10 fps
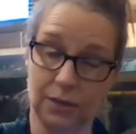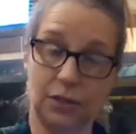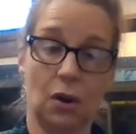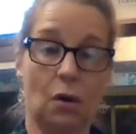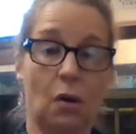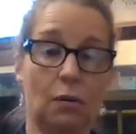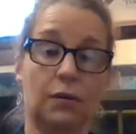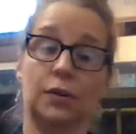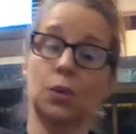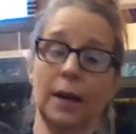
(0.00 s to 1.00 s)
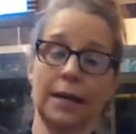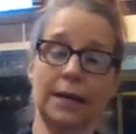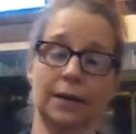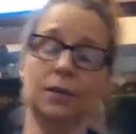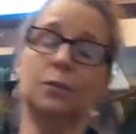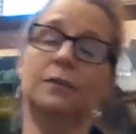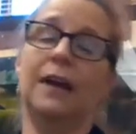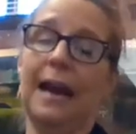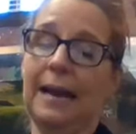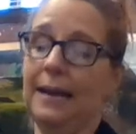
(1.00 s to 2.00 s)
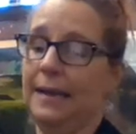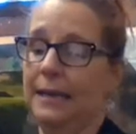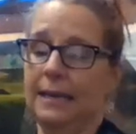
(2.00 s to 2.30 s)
So over 20 years we've had